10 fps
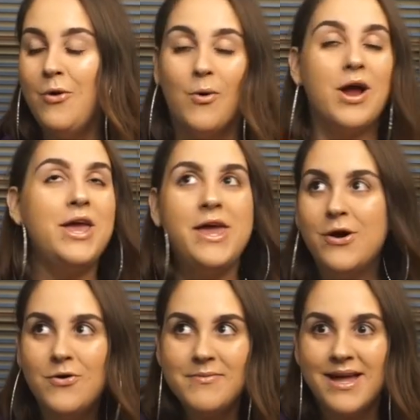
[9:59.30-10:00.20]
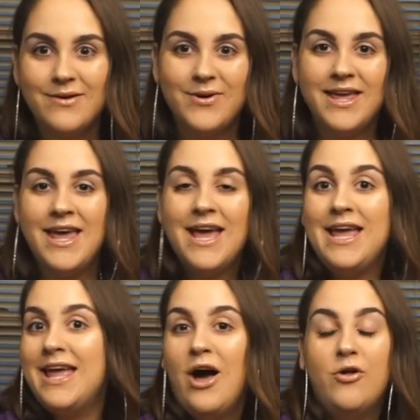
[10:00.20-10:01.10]
We're human. We can't
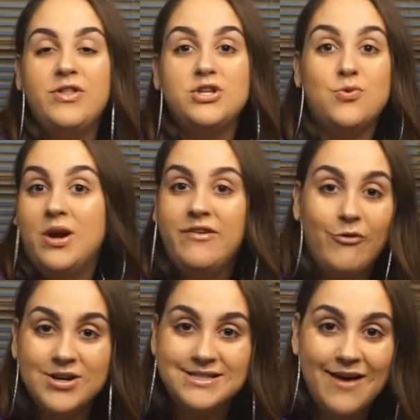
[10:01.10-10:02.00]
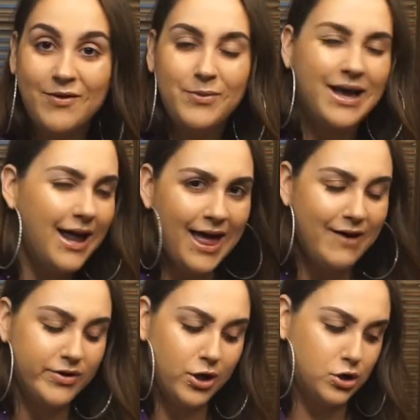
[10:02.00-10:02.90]
eat healthy 24-7. We gotta
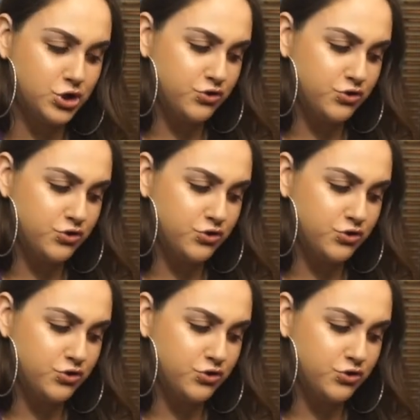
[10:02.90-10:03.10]
have a little